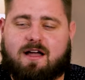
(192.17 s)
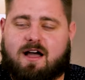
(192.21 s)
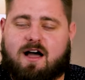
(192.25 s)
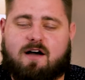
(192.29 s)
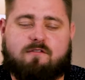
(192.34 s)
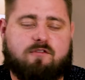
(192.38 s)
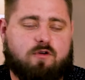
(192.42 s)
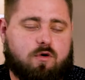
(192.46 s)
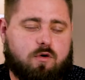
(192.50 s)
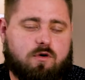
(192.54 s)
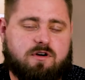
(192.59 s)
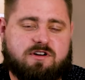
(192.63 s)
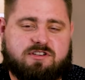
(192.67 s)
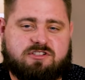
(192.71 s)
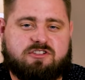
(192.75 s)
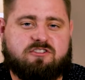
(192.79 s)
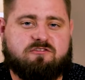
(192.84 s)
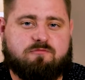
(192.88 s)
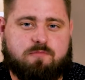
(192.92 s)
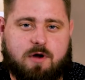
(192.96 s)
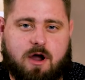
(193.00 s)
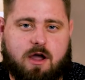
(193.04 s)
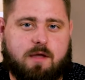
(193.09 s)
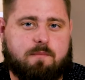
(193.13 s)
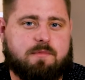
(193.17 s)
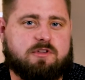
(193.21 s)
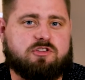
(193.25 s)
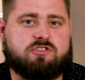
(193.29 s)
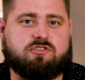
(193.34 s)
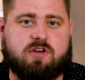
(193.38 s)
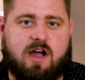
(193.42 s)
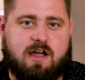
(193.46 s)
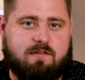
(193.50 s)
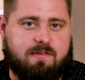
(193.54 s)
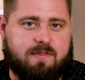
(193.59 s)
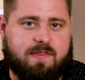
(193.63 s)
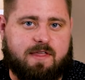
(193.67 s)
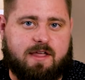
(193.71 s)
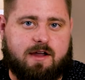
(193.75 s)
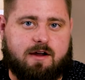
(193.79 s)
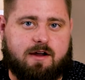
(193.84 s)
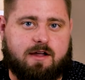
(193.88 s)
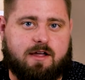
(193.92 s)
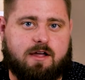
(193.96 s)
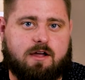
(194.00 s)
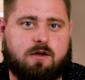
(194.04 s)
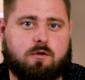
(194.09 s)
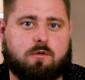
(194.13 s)
Of course, you've probably been driving the
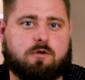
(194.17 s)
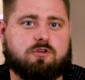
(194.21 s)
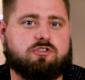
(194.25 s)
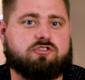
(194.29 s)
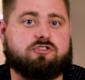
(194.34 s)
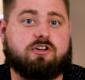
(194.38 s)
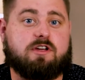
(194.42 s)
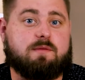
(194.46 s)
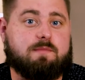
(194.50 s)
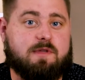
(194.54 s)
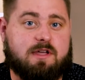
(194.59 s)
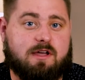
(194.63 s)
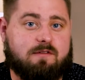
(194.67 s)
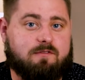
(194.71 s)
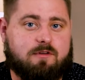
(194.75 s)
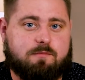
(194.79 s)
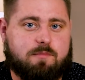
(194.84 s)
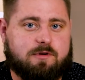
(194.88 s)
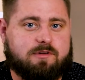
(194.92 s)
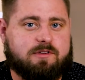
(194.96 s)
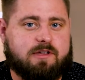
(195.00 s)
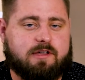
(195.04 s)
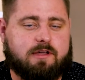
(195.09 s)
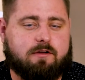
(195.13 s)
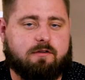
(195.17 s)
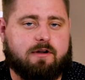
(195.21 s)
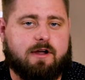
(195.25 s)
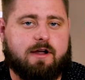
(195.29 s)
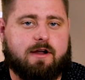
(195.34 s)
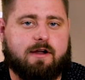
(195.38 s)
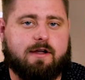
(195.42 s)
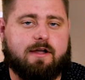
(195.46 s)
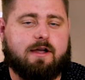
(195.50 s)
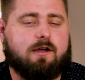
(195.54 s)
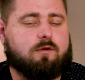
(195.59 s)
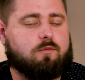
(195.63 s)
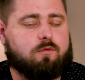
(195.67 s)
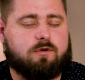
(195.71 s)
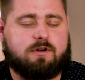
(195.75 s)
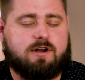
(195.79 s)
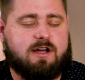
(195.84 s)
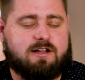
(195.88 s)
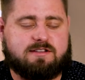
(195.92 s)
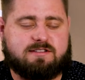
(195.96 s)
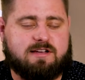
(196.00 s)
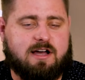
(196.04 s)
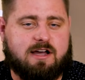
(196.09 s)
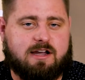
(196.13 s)
area or dreaming of a particular area. We're
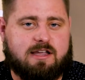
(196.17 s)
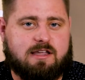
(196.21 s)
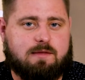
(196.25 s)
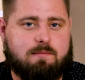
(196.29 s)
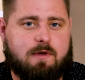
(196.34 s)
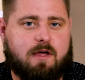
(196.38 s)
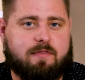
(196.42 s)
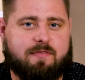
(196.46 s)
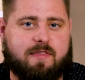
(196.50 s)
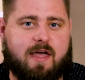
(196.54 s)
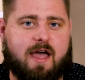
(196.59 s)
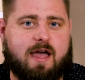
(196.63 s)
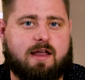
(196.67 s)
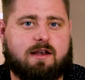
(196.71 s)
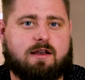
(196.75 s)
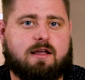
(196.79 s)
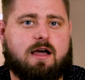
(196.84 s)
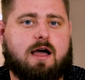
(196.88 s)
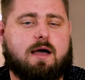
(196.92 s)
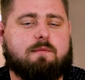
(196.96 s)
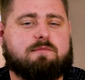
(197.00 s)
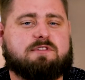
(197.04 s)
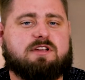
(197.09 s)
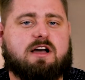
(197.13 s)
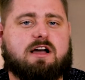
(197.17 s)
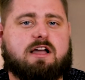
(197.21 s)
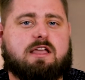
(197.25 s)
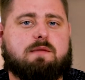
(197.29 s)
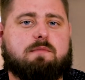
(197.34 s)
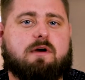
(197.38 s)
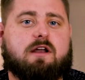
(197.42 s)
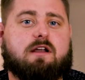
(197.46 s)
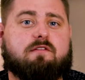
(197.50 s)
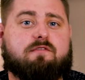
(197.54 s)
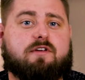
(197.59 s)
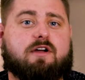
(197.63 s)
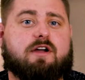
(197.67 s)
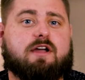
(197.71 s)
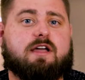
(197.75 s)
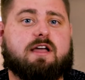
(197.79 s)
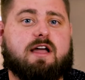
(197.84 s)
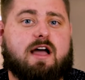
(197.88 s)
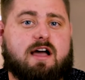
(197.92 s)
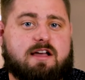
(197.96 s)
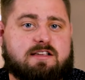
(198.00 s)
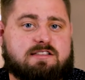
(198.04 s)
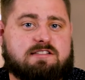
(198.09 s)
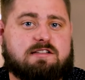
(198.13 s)
not talking about that. I'm talking about a very
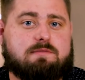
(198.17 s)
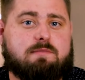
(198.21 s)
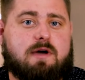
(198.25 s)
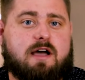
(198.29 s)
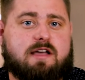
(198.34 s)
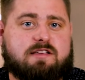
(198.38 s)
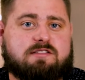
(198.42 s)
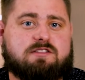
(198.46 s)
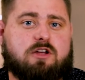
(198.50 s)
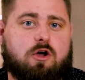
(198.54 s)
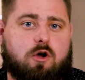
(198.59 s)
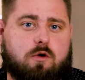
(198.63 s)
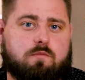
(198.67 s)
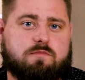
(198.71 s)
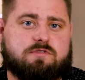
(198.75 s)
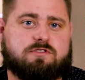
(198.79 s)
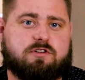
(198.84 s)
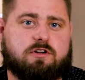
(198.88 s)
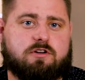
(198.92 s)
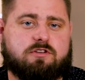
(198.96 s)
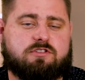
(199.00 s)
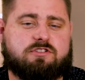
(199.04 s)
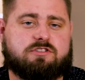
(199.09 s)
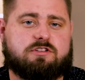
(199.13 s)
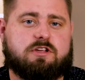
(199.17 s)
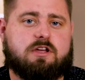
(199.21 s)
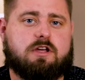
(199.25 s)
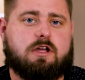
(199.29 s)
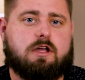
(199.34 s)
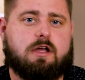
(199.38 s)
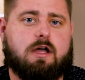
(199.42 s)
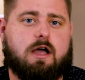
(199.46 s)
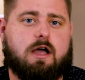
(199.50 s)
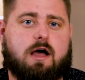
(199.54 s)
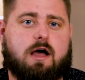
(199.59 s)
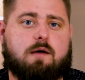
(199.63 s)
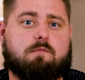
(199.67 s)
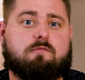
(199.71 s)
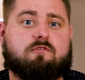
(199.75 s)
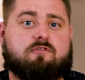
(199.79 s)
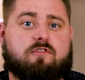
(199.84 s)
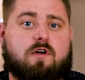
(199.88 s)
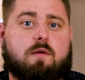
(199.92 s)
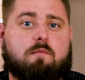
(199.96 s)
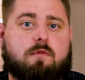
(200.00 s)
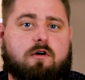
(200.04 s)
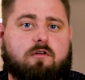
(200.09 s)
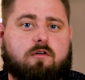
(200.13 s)
customized home search
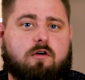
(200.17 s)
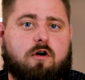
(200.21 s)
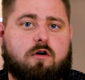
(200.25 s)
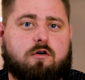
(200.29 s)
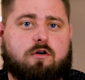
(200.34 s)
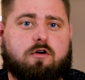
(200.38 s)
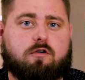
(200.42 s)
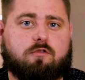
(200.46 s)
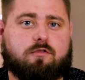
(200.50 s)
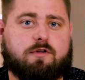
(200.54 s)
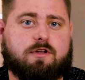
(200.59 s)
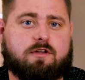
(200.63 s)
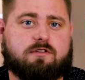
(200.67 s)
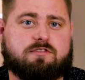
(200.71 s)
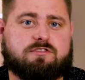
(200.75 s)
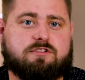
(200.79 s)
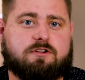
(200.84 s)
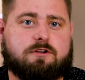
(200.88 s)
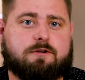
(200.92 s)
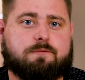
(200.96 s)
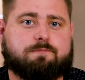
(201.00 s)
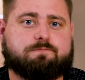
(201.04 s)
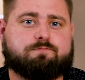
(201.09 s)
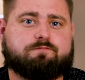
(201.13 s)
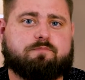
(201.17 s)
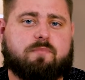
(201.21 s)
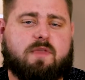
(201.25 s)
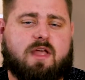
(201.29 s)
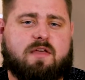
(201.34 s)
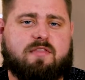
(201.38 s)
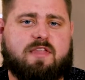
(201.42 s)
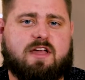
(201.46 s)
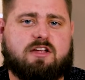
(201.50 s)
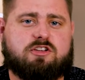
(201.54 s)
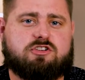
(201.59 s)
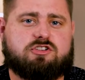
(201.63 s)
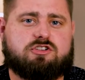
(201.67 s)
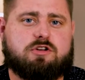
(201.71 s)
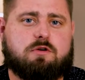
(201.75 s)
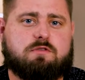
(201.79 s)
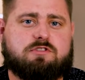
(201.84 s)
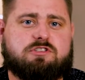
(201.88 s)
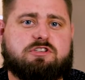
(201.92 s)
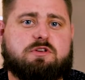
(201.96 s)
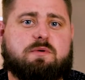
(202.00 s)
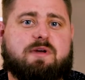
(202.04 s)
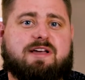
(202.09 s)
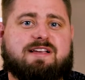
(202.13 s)
from a local realtor that
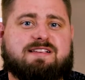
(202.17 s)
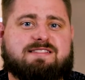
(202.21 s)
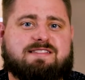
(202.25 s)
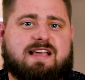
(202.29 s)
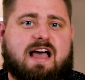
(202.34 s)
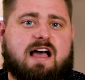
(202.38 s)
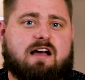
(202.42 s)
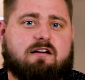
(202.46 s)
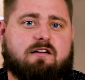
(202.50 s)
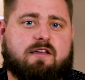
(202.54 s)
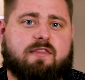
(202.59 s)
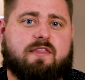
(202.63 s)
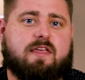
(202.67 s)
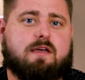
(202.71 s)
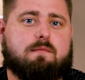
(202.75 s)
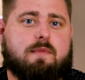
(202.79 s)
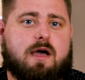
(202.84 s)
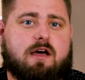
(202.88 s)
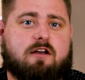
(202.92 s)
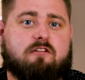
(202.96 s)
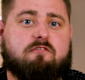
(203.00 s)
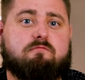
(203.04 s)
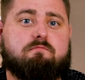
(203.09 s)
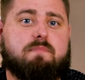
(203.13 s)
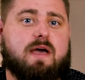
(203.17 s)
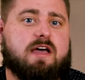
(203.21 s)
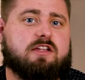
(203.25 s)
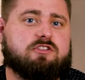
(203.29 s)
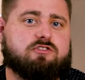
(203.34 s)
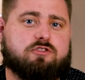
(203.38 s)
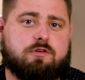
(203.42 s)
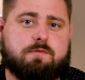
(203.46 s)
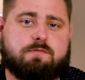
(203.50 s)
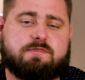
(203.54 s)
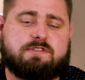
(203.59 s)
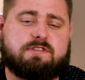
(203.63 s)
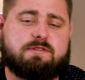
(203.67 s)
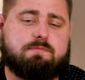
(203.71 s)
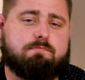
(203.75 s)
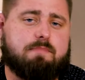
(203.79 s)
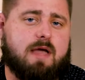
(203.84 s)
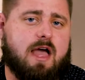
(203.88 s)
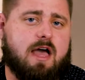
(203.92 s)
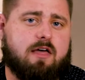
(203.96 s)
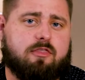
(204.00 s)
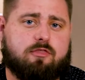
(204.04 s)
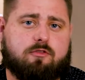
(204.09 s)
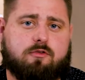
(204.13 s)
shows you exactly the amount of bedrooms,
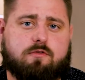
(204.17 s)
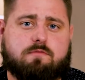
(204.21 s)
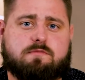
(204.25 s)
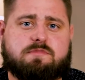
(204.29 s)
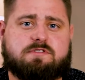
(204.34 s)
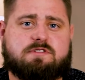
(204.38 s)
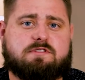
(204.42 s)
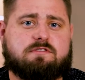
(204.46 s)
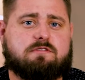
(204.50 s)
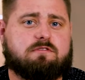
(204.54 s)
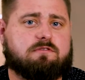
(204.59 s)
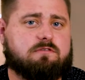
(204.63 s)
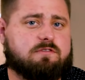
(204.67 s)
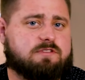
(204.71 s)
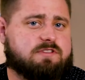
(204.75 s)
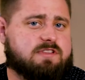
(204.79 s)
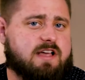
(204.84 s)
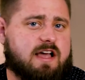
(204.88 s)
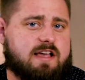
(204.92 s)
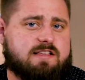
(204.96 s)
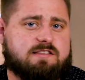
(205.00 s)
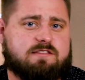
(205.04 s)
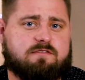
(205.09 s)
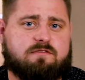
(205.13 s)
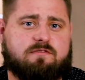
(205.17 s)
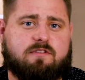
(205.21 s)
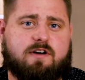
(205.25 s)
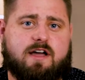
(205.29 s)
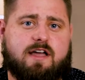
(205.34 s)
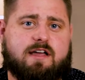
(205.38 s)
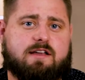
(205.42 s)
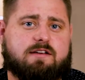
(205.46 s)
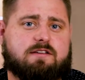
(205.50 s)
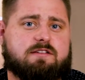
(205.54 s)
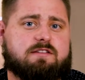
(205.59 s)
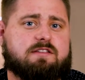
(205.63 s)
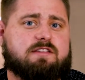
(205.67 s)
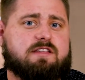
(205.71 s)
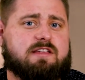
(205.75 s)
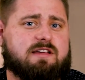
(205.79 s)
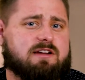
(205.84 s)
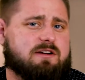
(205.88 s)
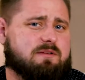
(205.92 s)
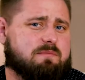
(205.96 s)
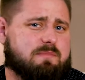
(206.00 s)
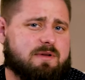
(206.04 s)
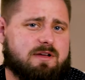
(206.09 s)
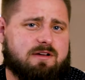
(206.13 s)
bathrooms, size of land,
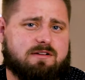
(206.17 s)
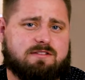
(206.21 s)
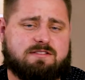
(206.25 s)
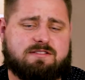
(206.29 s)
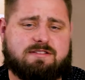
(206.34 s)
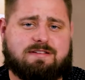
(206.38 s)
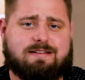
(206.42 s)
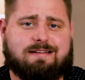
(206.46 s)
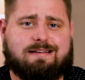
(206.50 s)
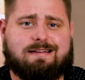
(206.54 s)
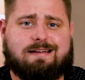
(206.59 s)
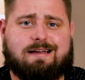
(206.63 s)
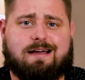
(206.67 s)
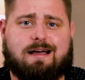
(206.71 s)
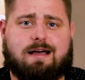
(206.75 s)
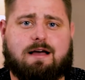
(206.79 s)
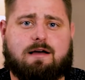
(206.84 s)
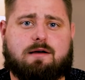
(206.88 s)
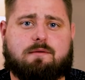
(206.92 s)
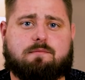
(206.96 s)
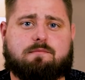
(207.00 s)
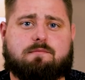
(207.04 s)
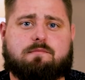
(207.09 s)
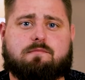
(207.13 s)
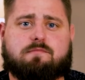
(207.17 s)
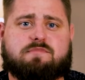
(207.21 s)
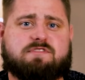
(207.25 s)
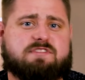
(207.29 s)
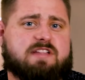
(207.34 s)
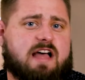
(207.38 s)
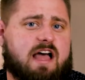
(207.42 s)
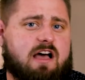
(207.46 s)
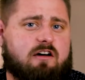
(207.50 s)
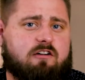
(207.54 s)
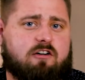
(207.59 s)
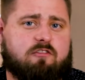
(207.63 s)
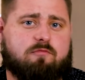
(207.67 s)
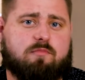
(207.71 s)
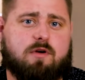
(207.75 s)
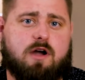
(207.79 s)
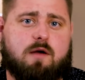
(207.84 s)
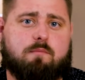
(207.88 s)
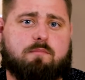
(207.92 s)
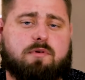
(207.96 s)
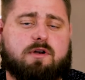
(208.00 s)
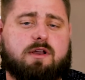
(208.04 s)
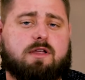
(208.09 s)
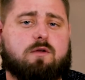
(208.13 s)
year built, style of
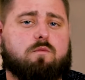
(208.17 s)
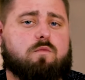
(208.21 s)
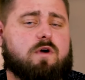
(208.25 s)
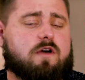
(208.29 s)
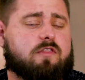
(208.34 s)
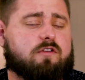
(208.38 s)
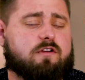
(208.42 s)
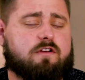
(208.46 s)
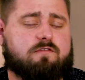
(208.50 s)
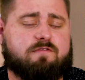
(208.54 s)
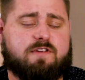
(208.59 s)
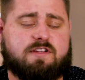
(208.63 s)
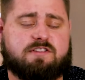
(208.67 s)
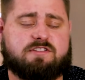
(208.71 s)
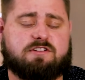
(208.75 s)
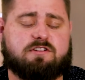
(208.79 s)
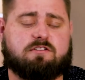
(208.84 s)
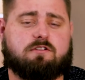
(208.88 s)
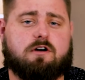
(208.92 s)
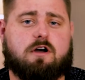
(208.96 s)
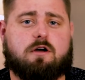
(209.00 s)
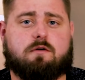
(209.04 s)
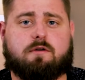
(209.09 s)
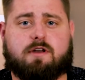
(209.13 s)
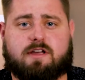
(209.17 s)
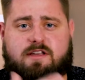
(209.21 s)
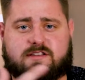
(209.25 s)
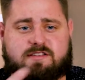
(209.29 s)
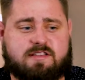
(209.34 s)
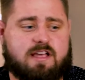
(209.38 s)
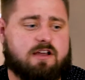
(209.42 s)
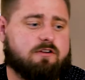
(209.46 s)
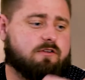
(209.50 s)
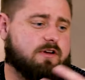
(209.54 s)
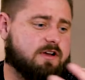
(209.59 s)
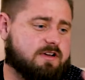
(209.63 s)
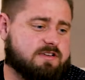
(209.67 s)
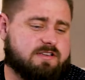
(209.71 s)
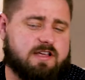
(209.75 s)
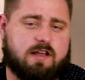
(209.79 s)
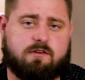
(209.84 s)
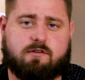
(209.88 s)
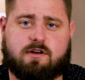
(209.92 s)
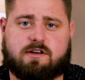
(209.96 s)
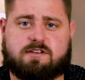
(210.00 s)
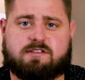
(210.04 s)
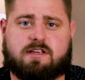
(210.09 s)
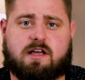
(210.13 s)
property, whether it fits your loan, etc.,
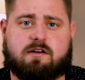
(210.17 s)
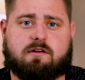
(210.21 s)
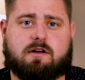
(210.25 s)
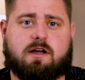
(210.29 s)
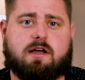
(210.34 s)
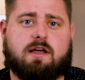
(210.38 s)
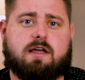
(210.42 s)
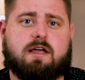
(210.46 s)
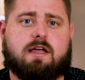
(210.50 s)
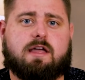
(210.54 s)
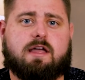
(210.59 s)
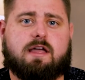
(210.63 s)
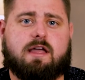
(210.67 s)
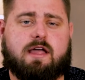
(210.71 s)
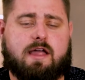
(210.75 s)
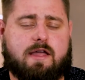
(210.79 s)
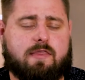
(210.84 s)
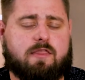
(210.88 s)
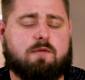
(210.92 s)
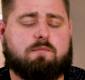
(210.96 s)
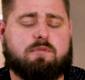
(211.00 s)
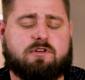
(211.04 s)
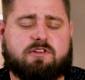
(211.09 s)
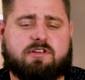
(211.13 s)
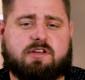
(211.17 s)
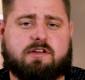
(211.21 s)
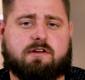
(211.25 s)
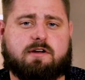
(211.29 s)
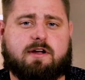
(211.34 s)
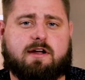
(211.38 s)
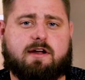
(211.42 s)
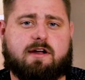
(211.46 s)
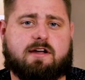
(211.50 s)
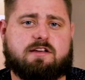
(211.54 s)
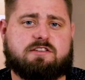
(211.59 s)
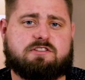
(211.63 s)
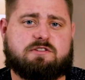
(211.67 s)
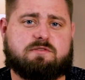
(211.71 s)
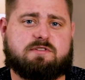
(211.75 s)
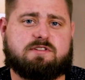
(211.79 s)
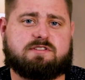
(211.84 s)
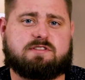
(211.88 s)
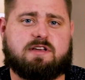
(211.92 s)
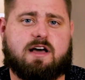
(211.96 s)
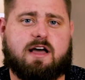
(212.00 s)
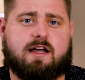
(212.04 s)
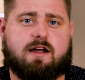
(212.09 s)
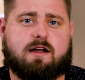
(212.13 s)
etc., etc., in the particular areas you
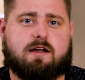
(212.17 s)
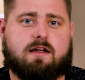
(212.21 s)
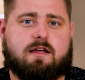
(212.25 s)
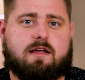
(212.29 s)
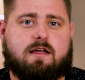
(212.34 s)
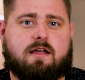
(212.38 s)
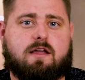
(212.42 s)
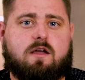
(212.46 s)
desire.